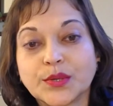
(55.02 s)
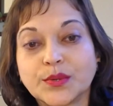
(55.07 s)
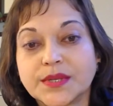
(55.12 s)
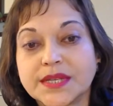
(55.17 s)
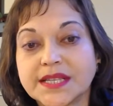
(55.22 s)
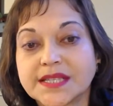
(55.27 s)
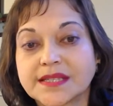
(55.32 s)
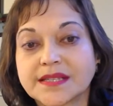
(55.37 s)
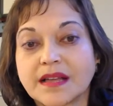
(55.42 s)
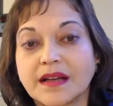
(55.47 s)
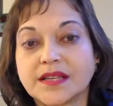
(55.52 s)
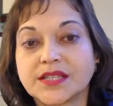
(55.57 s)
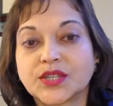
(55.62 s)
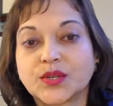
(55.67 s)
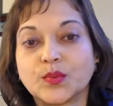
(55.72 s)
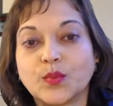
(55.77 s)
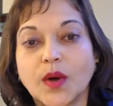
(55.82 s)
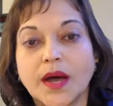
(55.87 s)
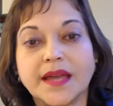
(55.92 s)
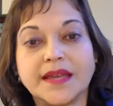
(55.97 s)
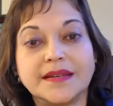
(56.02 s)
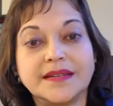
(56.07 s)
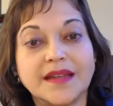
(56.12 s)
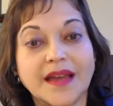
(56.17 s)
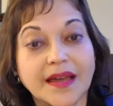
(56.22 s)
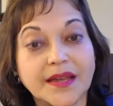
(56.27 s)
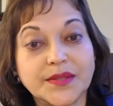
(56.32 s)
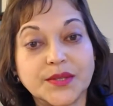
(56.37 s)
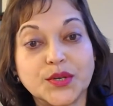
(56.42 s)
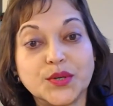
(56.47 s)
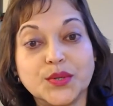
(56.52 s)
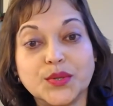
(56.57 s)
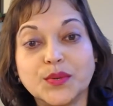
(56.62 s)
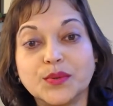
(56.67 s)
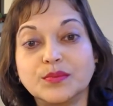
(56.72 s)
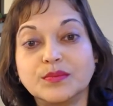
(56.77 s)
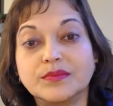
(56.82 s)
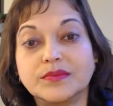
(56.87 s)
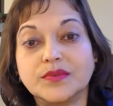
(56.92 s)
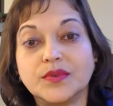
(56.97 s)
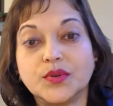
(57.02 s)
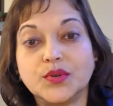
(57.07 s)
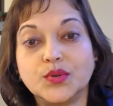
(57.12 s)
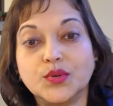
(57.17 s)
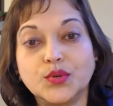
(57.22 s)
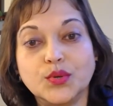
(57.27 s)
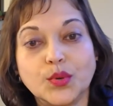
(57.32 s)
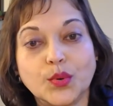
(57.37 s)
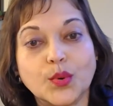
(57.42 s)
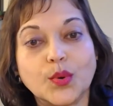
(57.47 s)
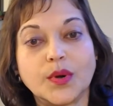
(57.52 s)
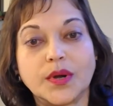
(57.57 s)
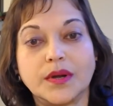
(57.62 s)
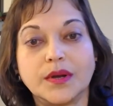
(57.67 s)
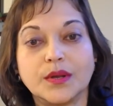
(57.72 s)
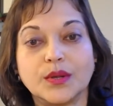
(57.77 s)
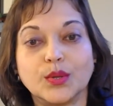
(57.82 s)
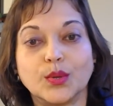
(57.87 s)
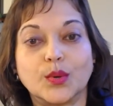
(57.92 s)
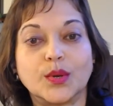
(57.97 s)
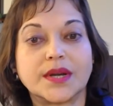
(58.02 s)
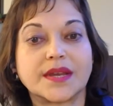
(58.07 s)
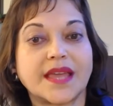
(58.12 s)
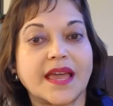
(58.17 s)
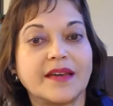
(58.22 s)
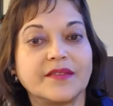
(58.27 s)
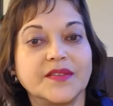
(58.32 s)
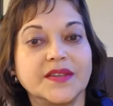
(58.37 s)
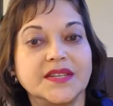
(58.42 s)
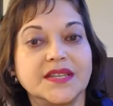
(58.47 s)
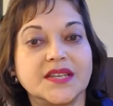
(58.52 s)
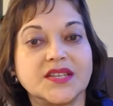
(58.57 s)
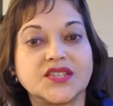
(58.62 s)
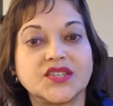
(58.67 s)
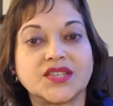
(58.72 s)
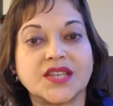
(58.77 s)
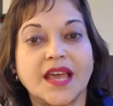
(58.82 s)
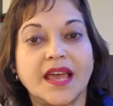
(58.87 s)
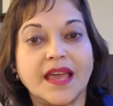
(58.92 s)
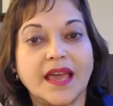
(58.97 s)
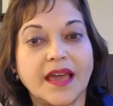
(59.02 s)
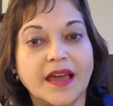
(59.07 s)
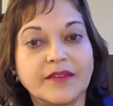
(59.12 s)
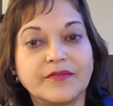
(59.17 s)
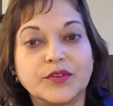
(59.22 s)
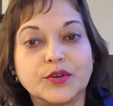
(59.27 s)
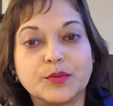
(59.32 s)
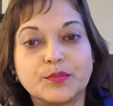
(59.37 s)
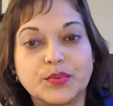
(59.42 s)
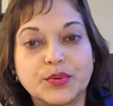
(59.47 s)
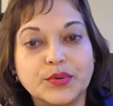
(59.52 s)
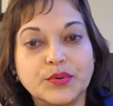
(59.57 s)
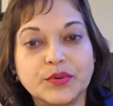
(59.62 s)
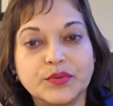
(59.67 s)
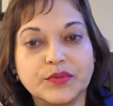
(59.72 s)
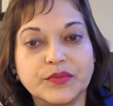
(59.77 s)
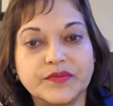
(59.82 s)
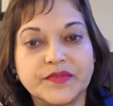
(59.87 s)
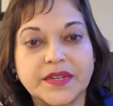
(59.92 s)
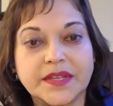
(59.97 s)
discussed why neither Newton nor Lord Cavendish ever proved